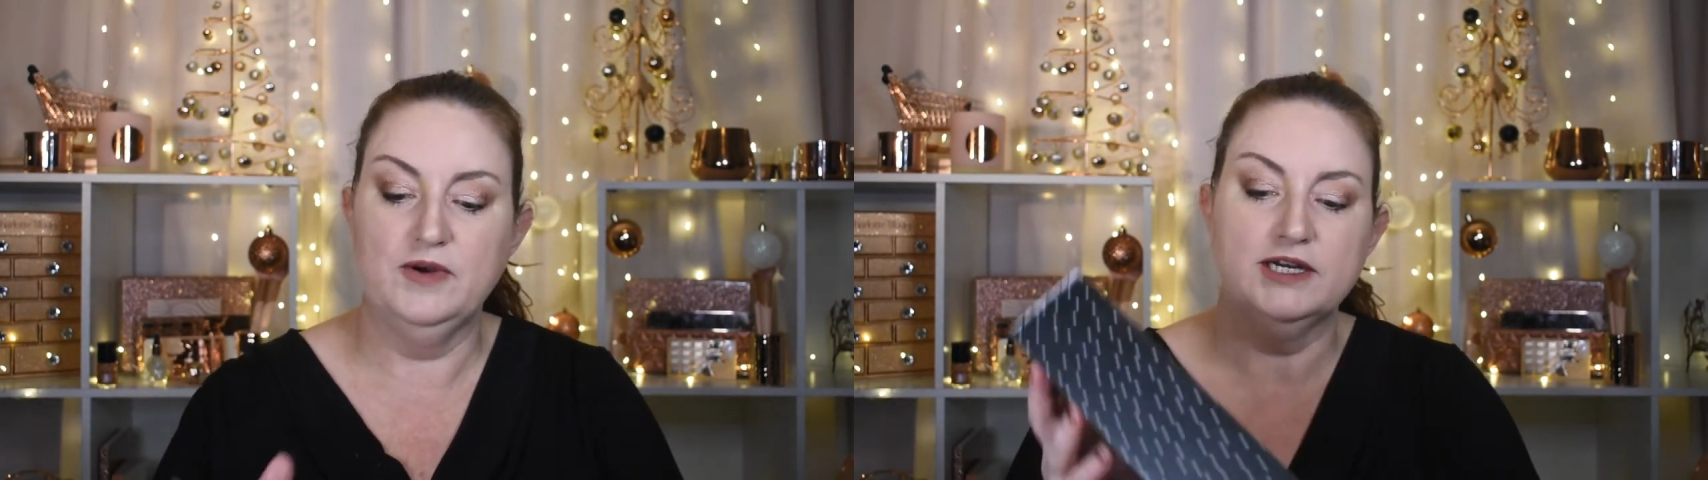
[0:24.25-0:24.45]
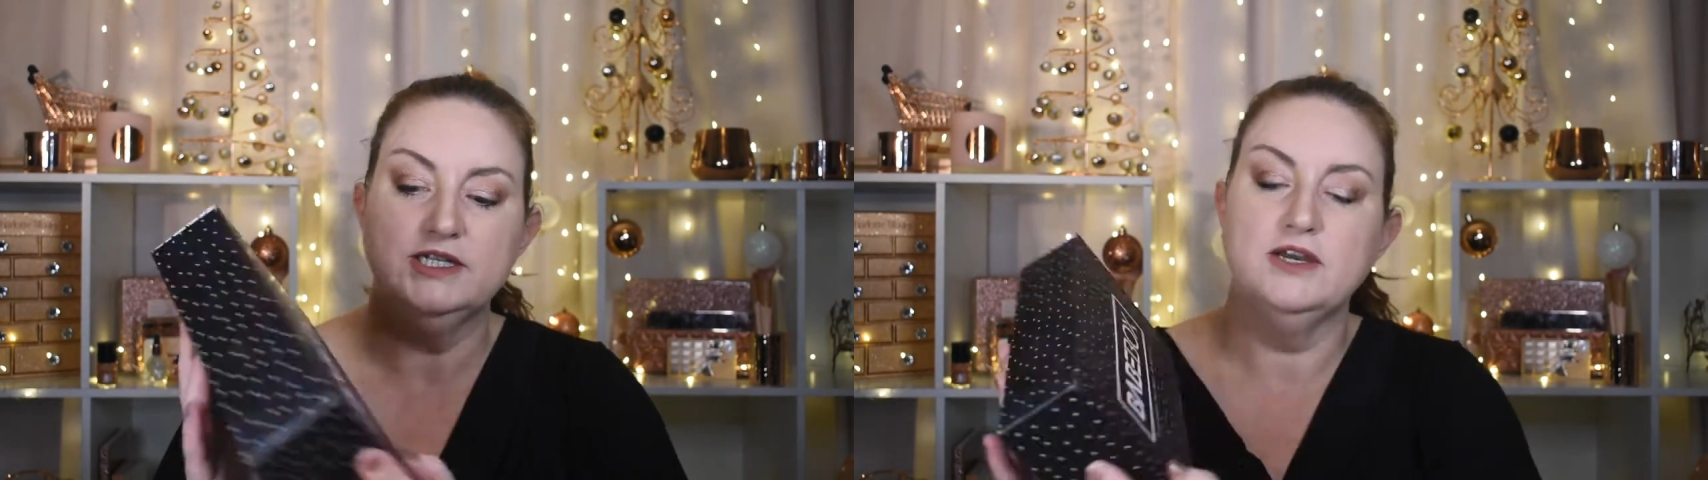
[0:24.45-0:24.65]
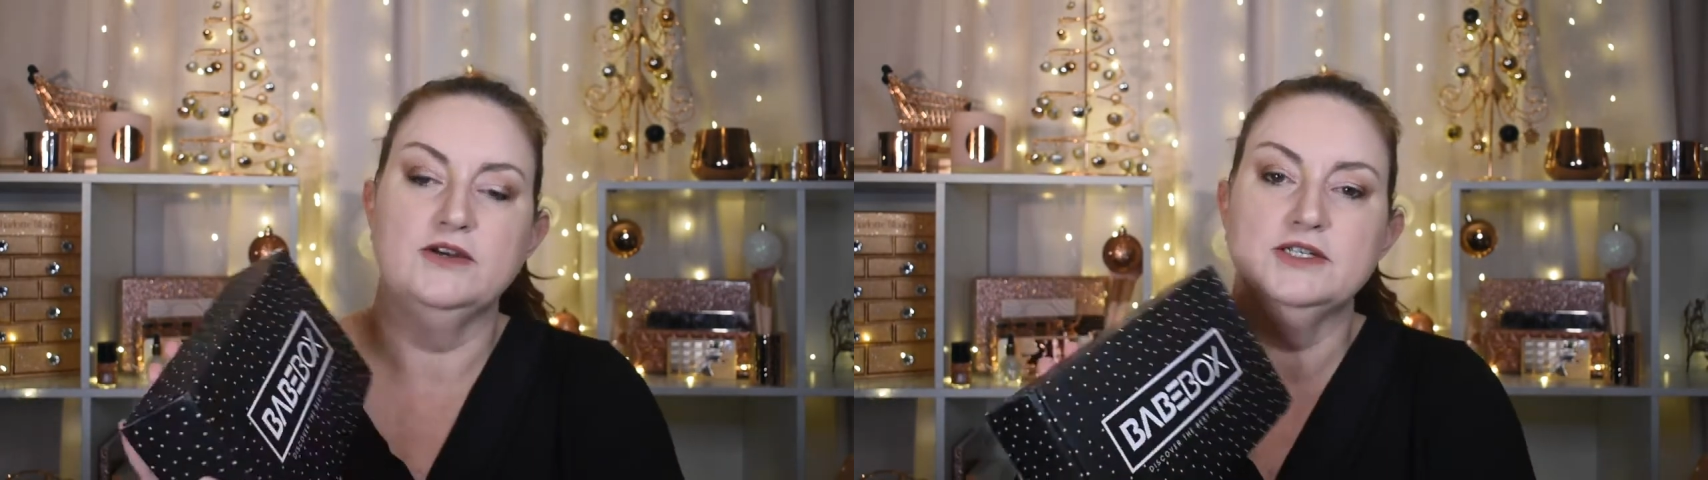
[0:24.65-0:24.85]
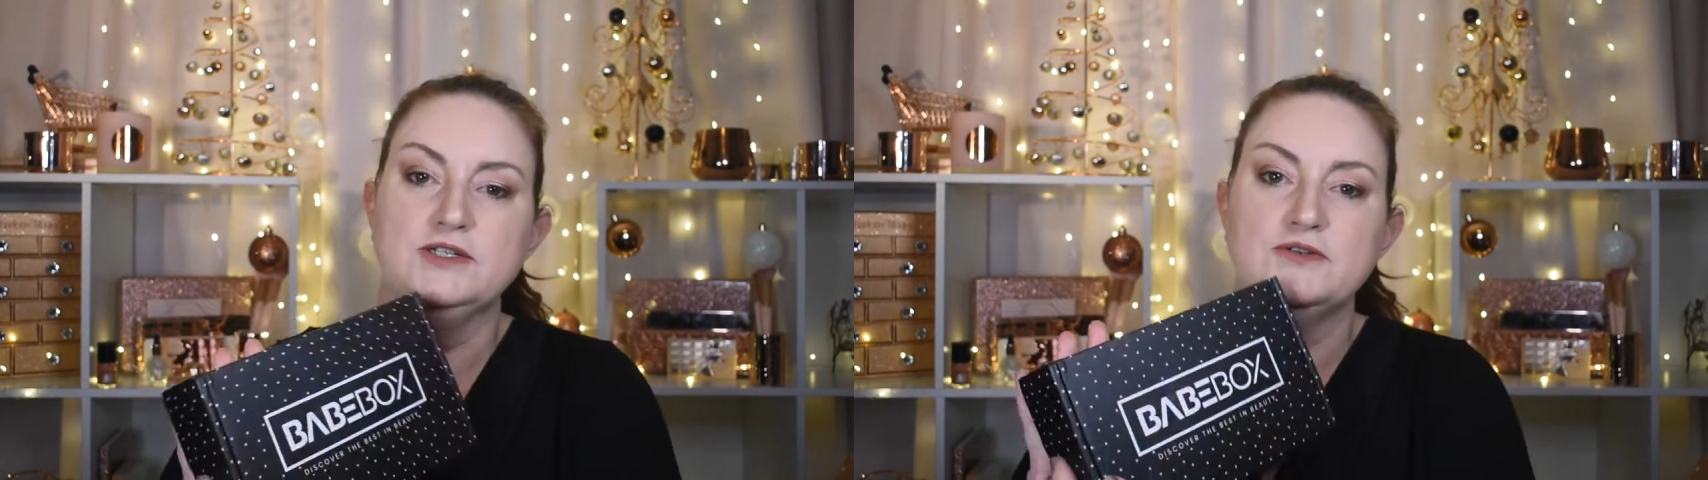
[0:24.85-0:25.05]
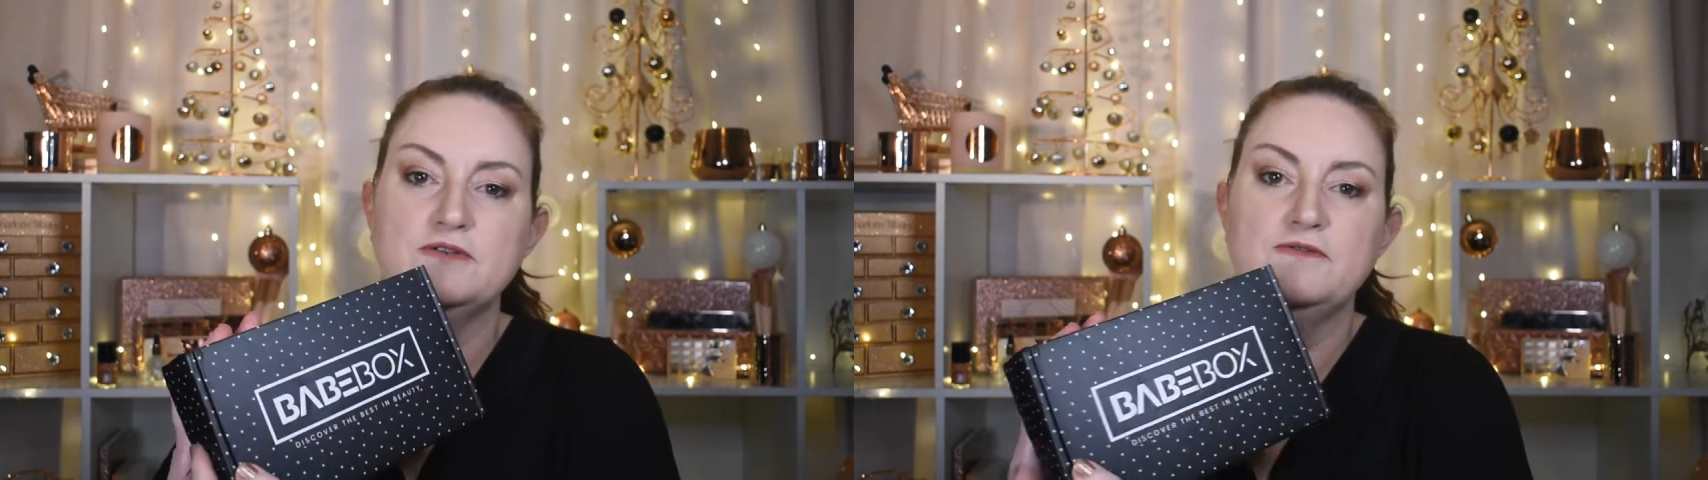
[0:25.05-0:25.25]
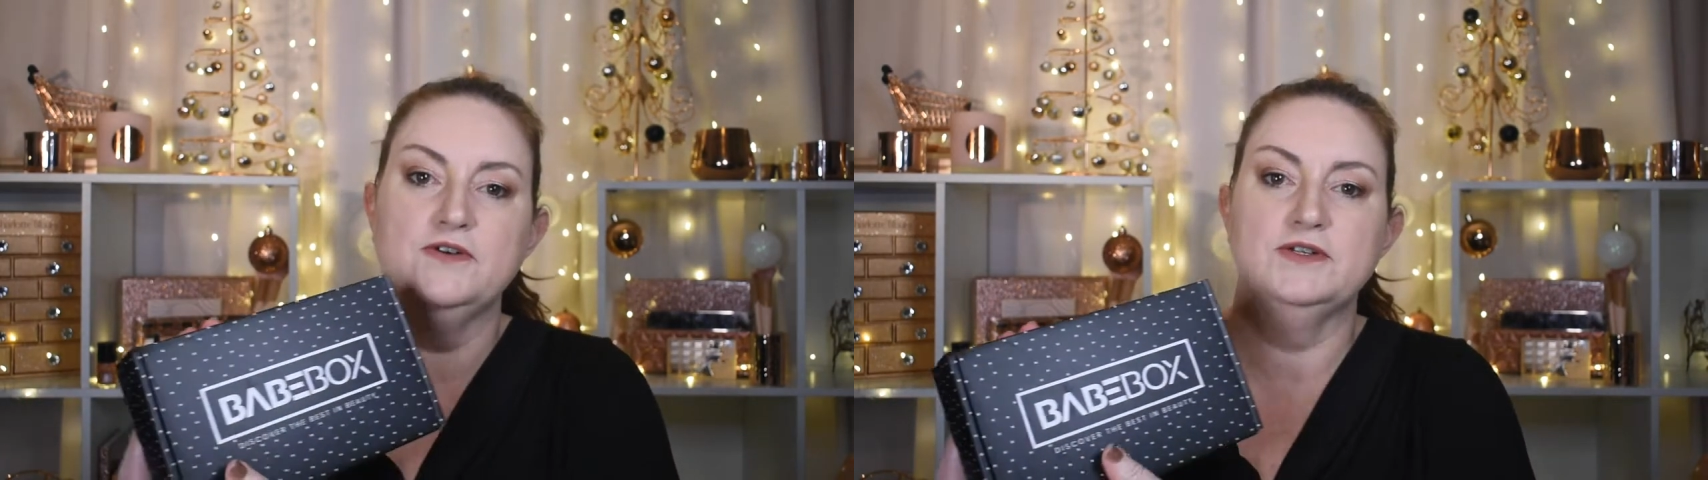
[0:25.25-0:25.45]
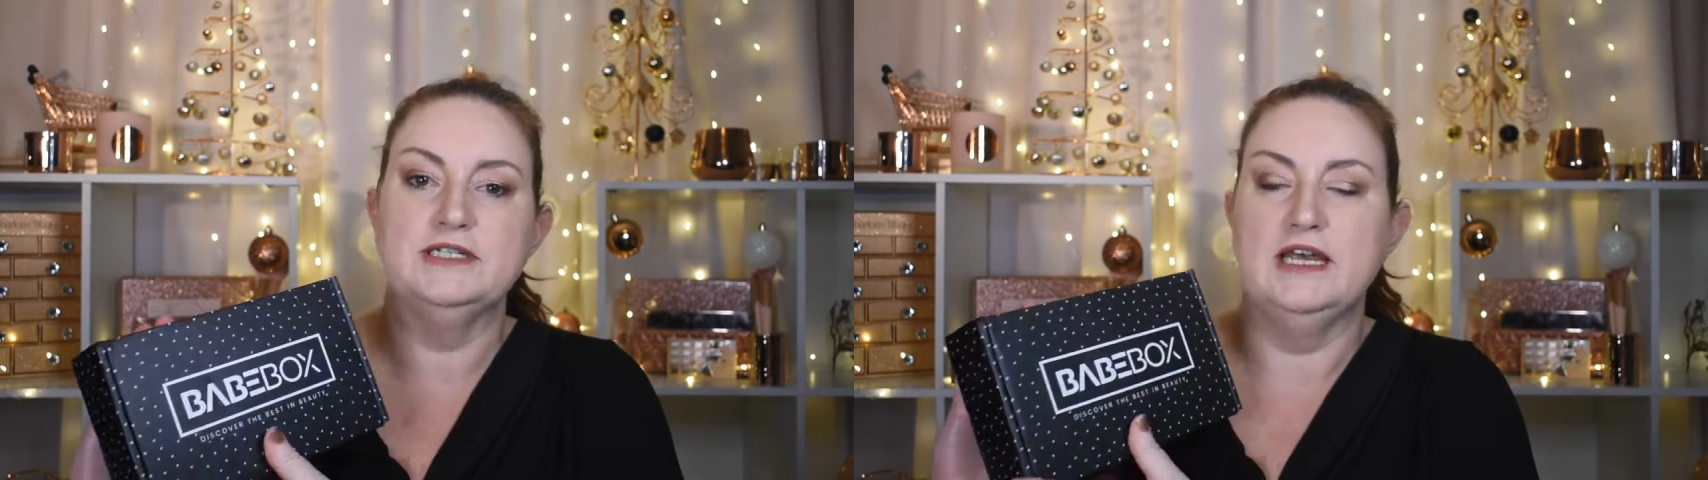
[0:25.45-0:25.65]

actually going to do the first